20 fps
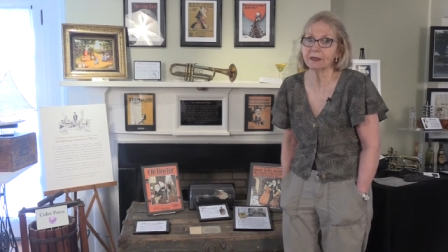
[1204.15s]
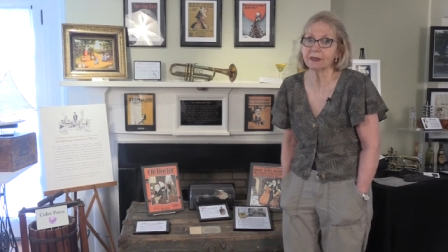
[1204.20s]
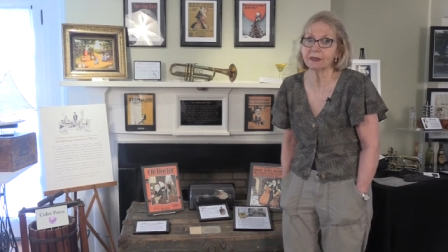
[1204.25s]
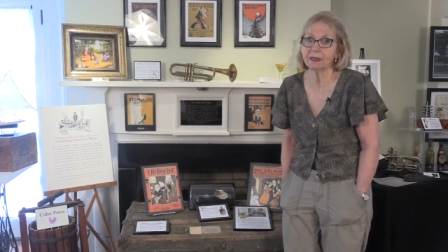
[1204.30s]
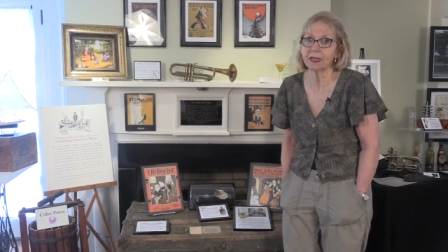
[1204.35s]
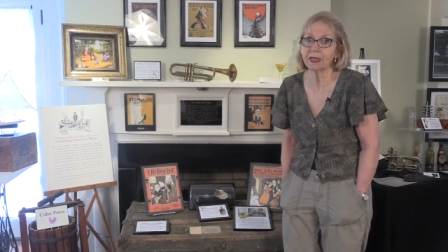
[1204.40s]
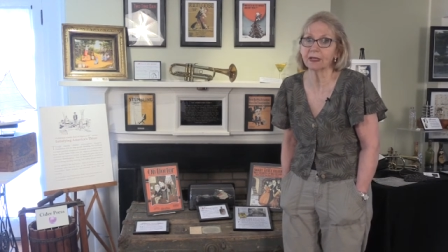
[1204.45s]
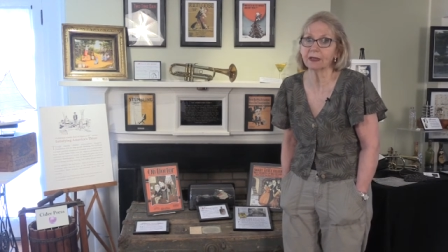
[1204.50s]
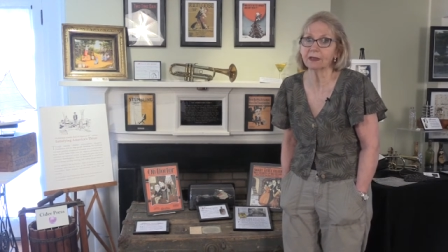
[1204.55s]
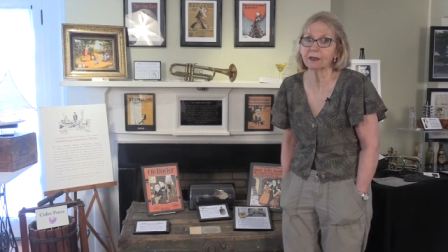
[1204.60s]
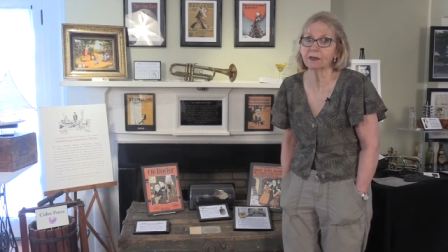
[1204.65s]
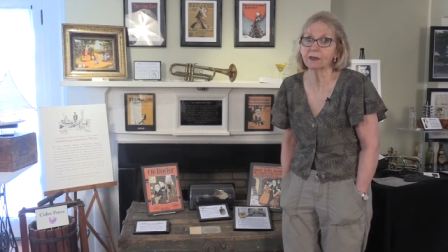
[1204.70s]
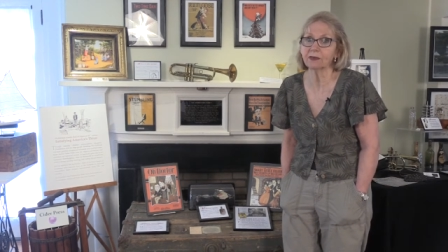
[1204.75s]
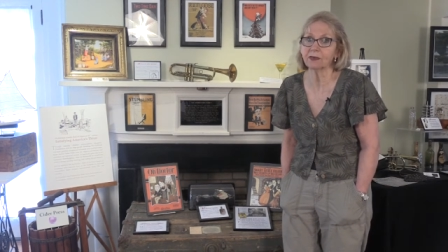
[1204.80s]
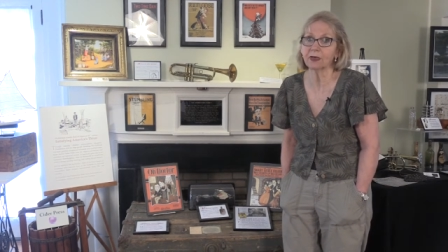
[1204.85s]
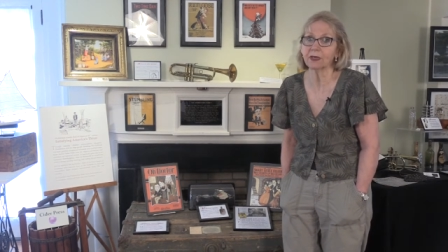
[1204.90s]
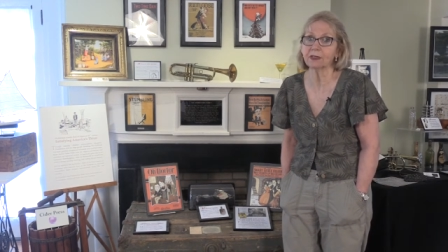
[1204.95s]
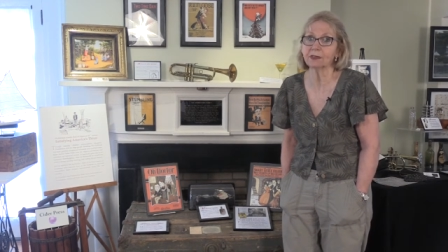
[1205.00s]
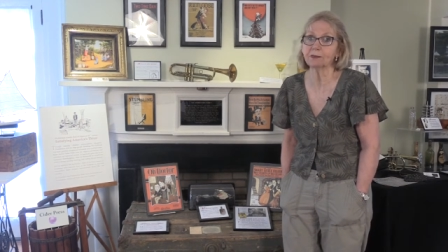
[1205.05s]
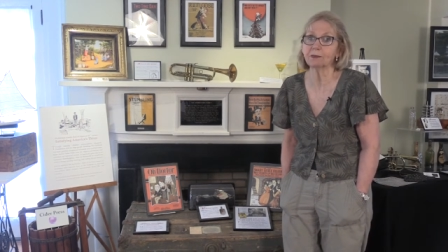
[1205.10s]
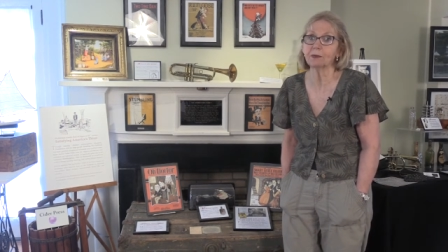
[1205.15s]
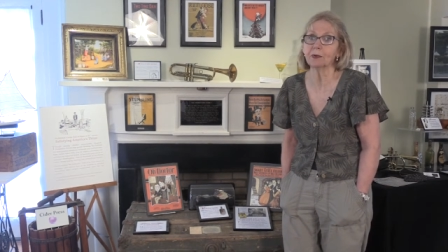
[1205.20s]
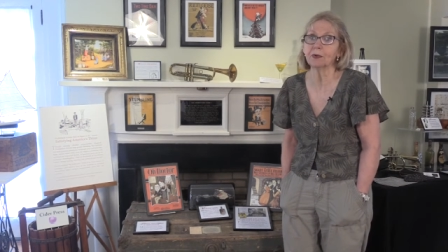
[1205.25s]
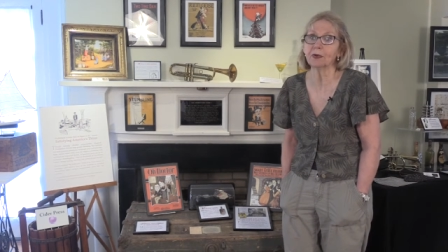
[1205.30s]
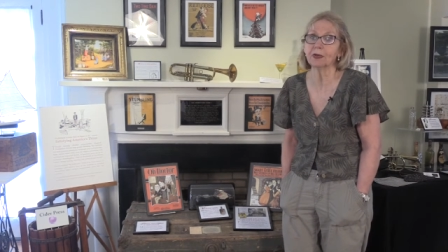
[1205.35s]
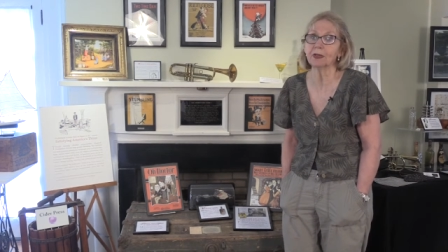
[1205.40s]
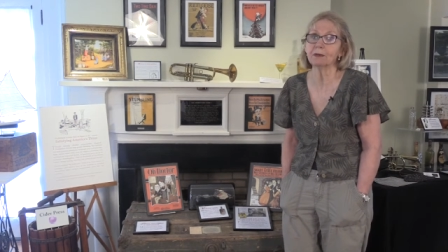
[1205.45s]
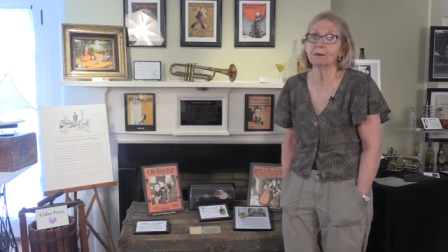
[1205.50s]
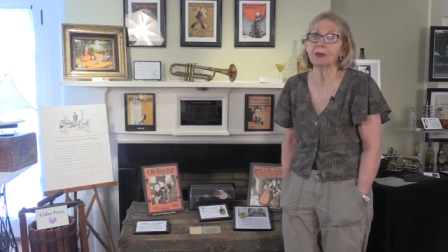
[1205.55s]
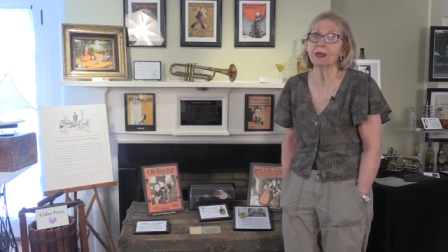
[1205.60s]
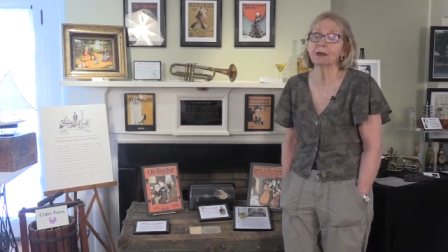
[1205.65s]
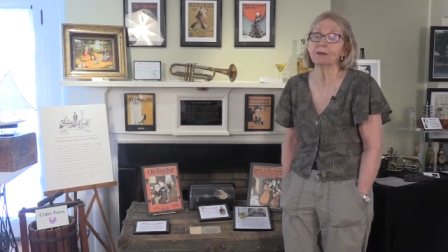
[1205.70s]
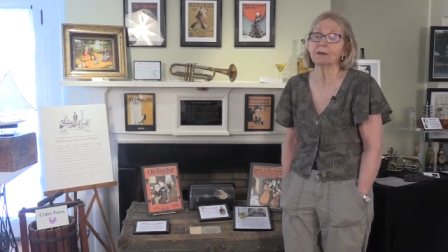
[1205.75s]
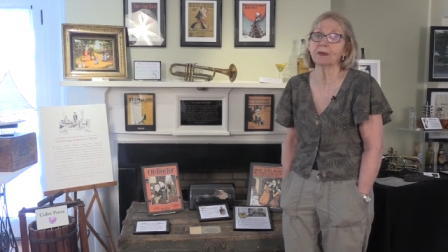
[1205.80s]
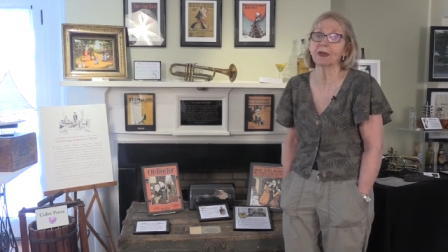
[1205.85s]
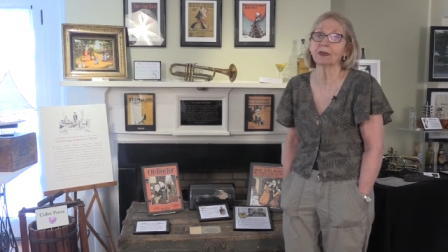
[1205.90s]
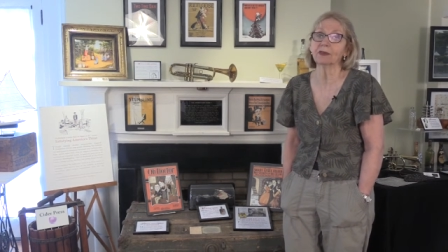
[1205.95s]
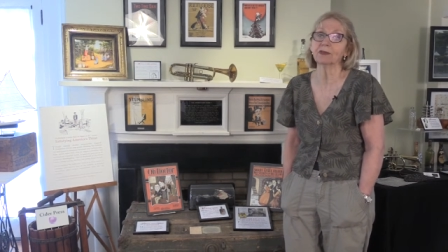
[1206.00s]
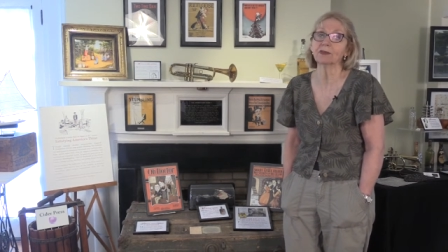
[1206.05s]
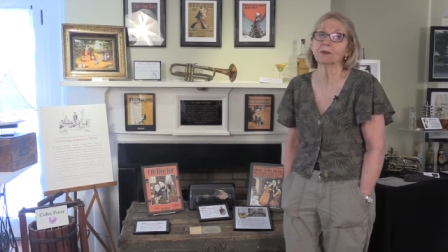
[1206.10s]
the sale and the transport and the
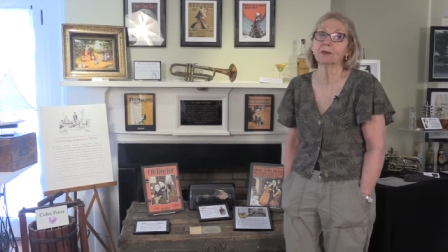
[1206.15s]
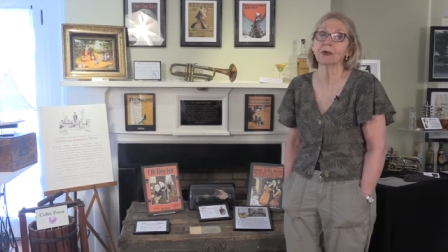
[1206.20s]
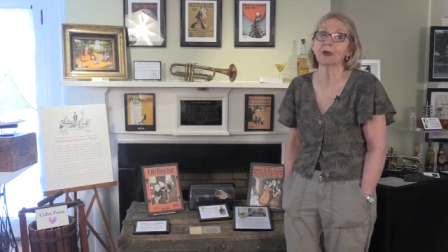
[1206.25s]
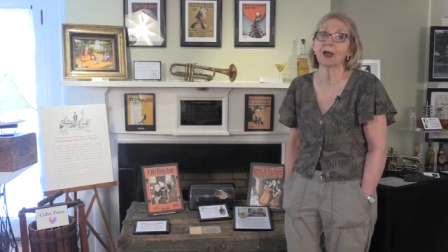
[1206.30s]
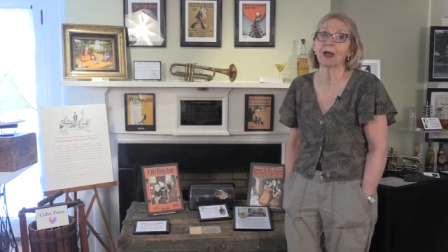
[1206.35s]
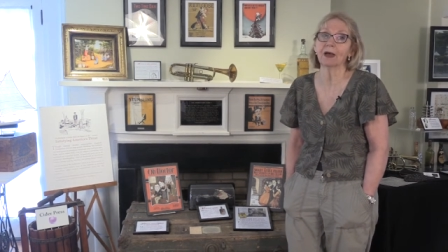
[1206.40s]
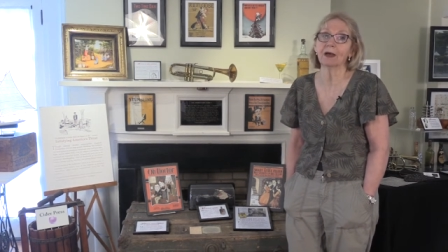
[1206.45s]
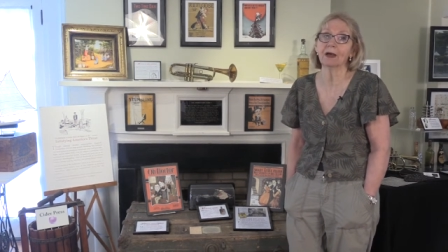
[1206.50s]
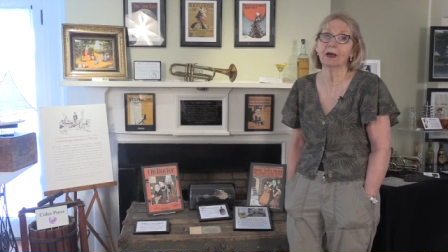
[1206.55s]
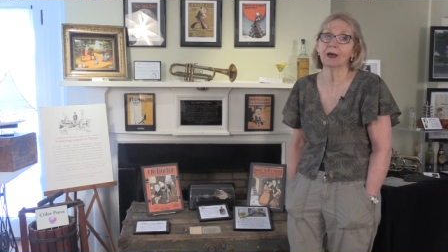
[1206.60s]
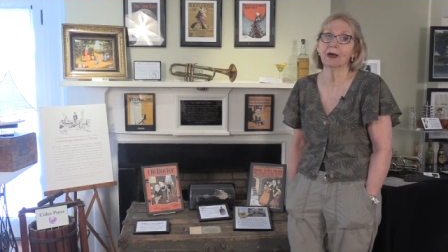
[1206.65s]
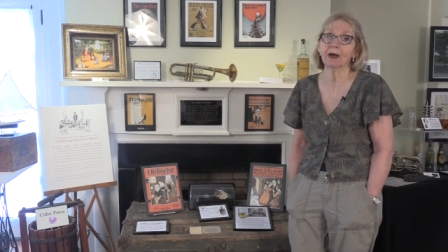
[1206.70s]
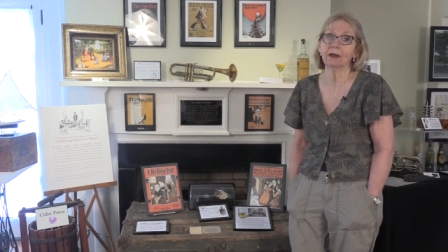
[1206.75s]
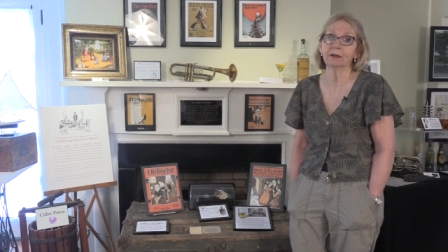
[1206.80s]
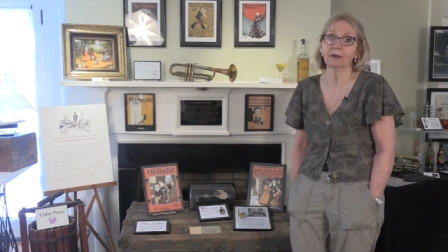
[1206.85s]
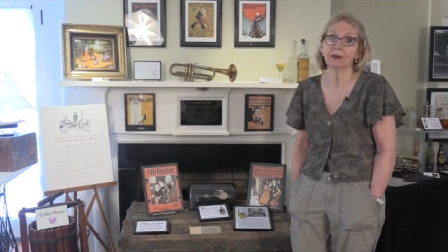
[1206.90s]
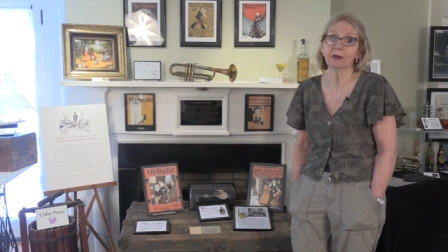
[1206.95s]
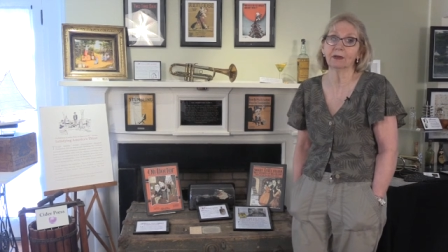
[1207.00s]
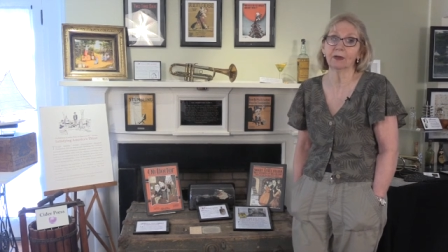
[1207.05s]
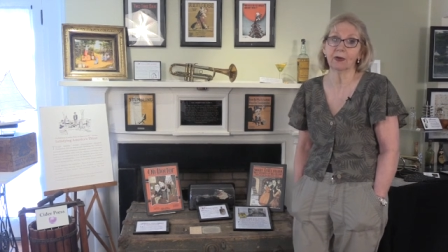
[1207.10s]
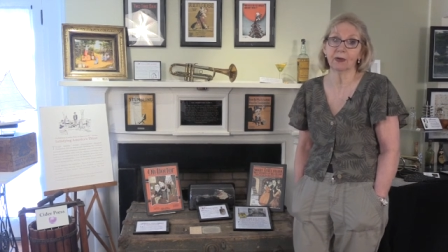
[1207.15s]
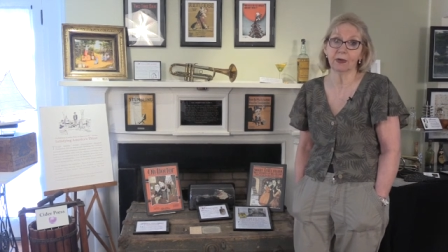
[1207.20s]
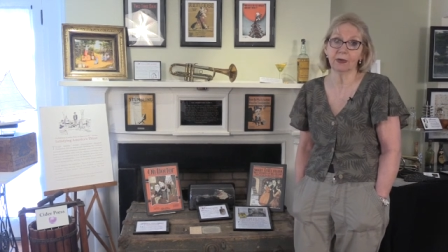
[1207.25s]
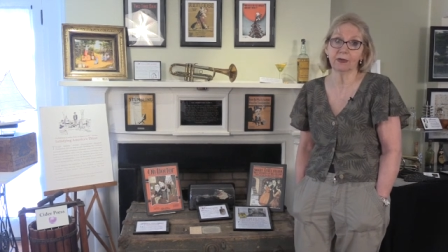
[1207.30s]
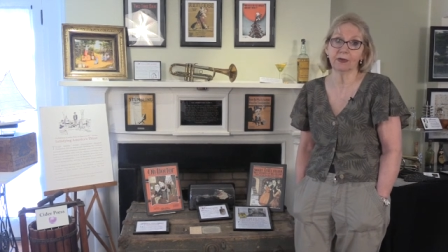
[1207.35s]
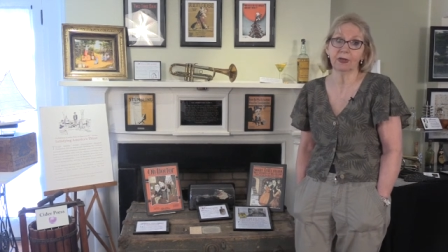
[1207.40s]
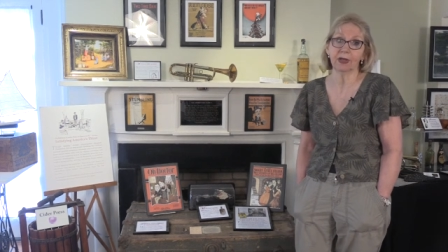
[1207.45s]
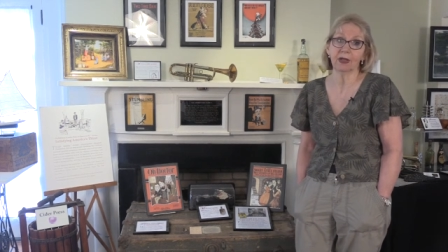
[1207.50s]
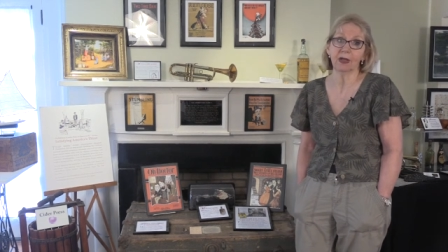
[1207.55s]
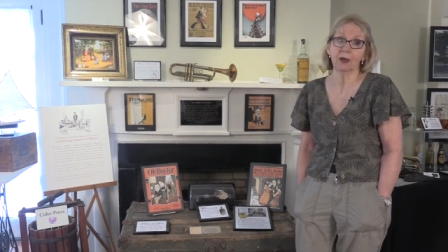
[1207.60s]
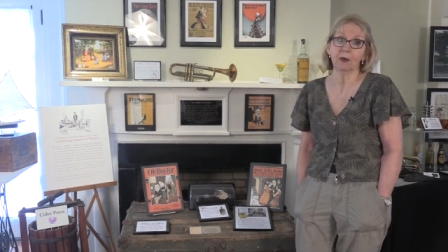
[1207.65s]
manufacture were out, outlawed.